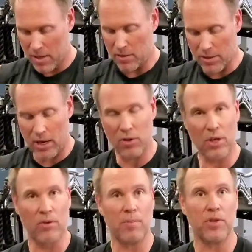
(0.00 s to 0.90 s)
The narrower the
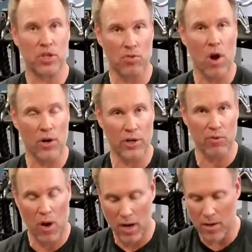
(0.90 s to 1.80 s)
grip, the stronger
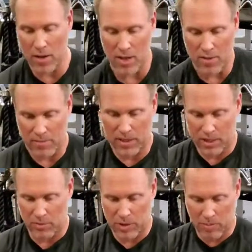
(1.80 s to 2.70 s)
you are,
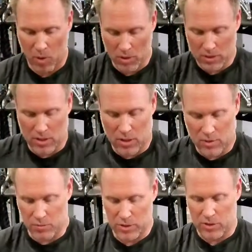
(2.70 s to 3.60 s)
because when you pull, it's a little
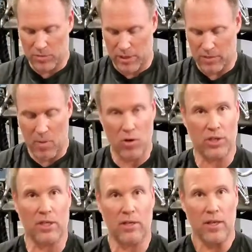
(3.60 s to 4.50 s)
reduced range of motion.